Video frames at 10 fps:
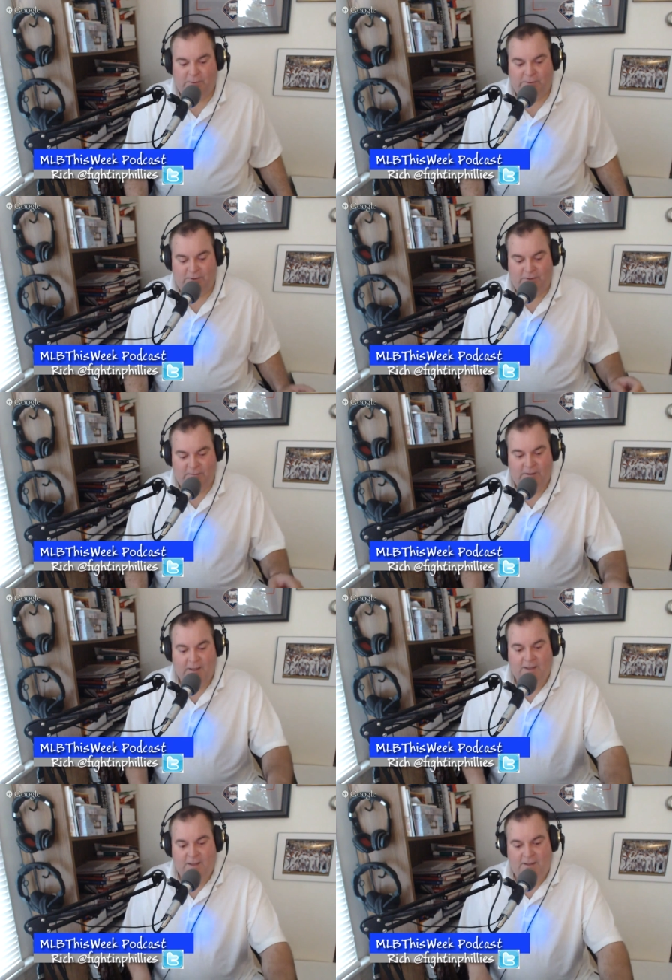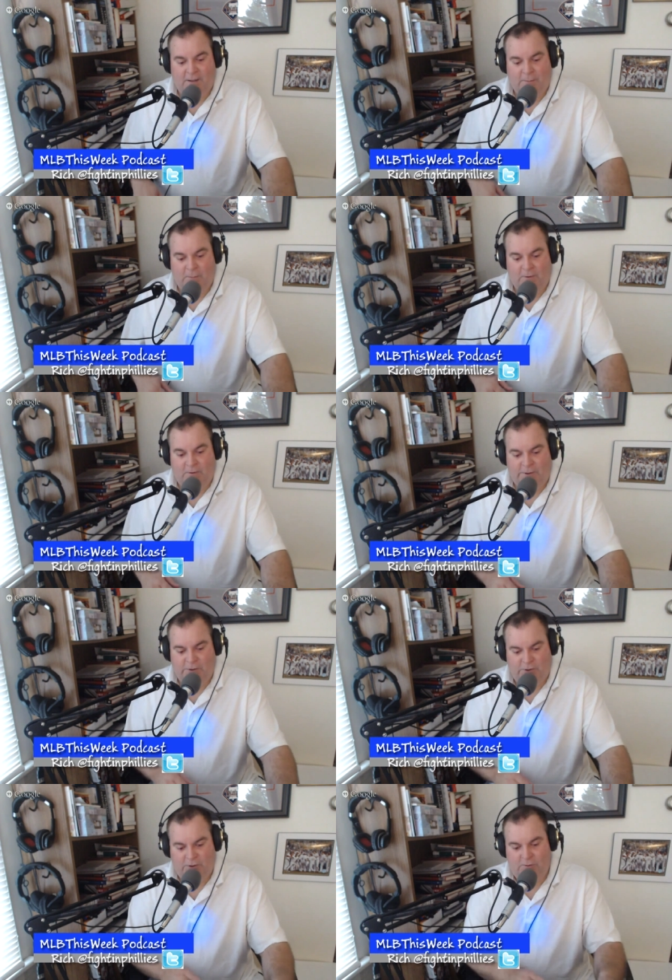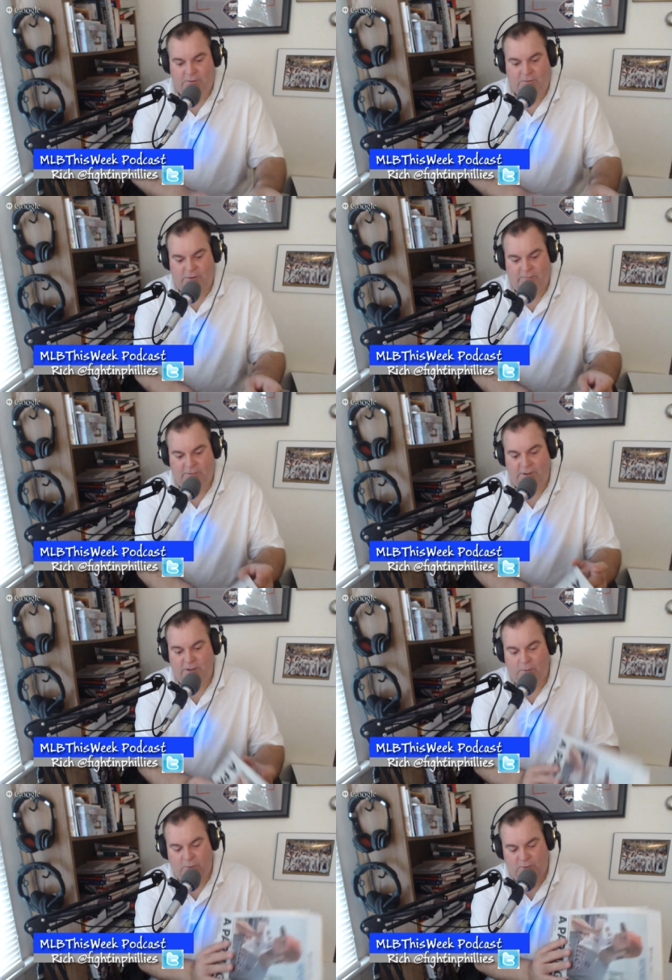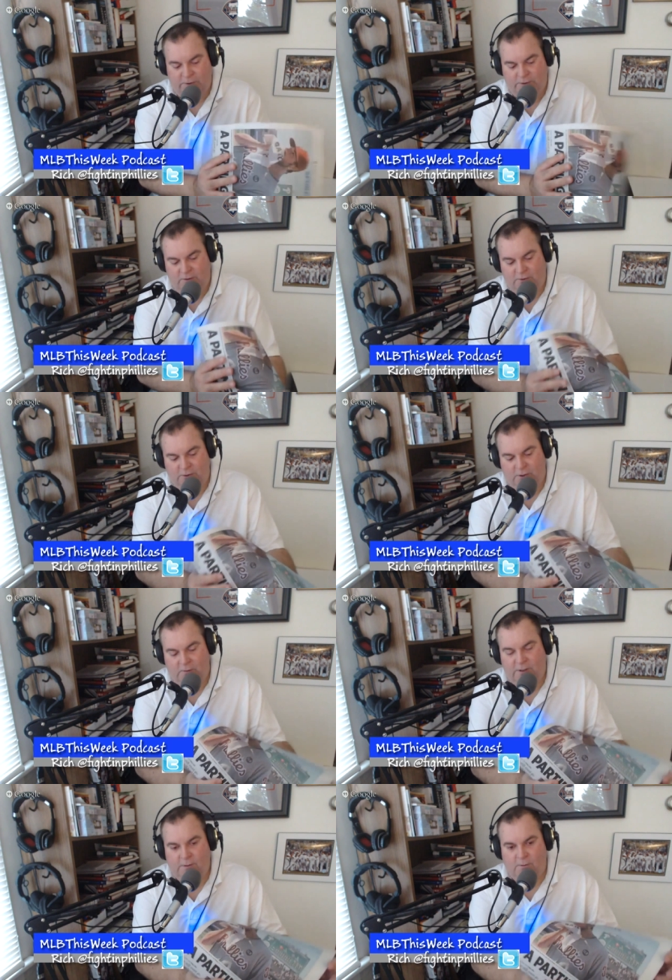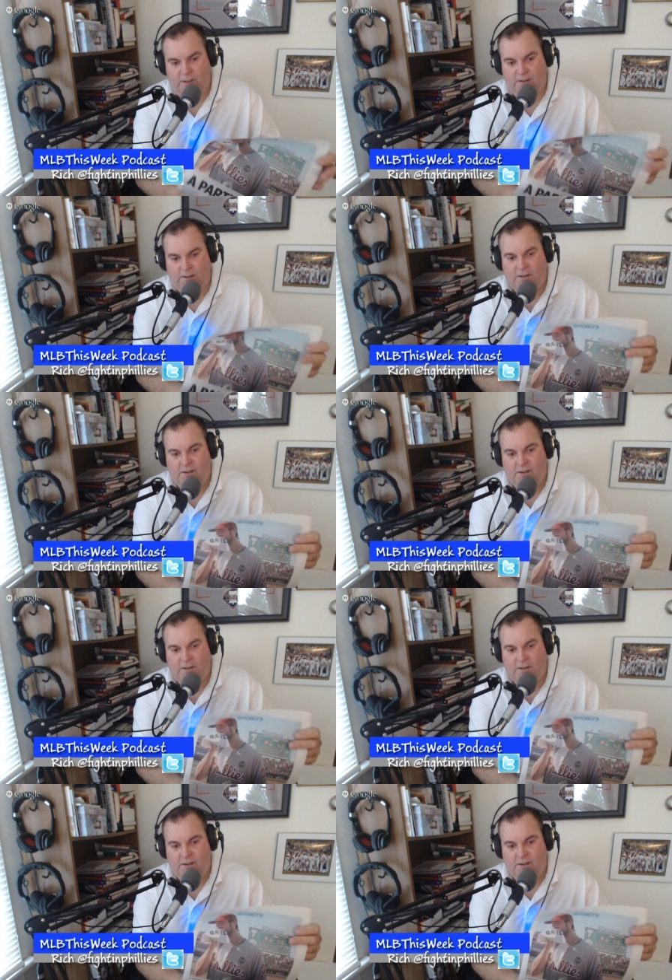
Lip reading: But I brought on the show here on the video portion of the show anyway.